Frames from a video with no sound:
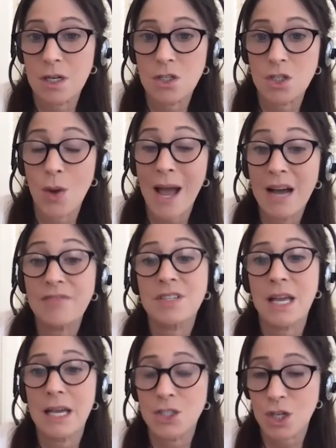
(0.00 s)
So you have
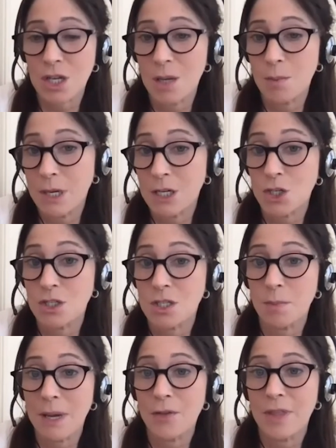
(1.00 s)
to educate patients
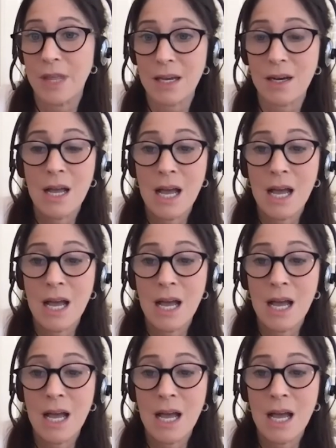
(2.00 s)
about that.